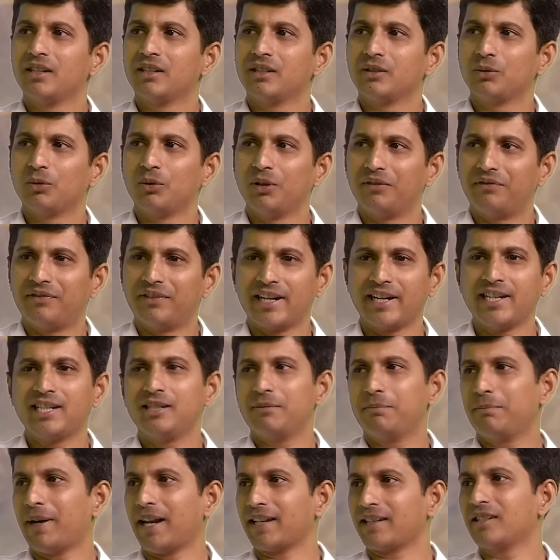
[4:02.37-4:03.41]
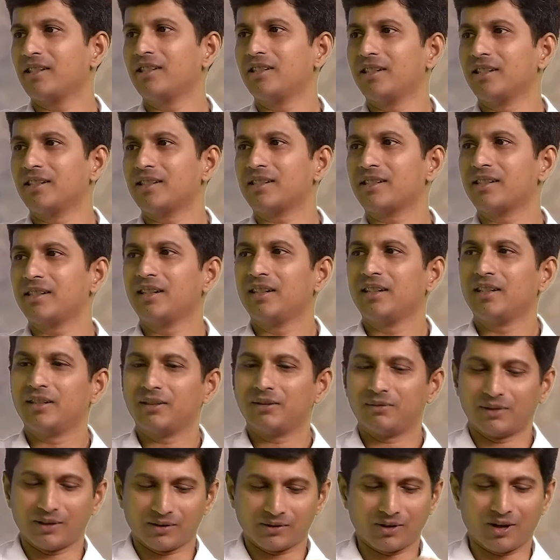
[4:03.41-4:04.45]
you will find passages
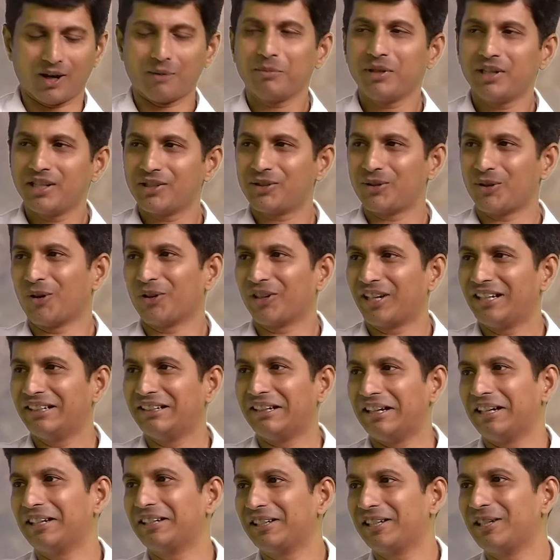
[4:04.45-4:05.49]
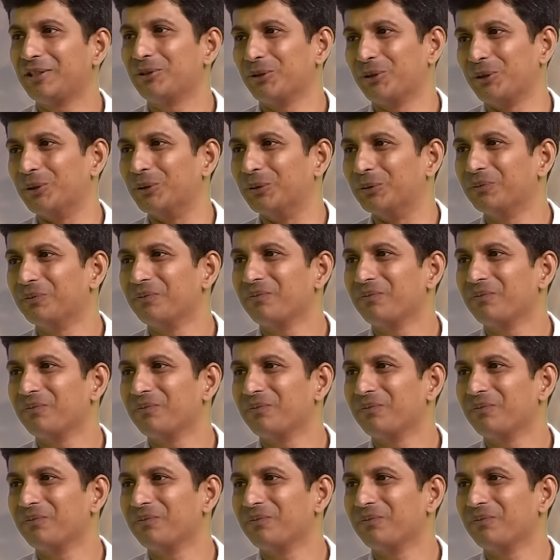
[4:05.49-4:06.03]
where Swami is talking directly to you.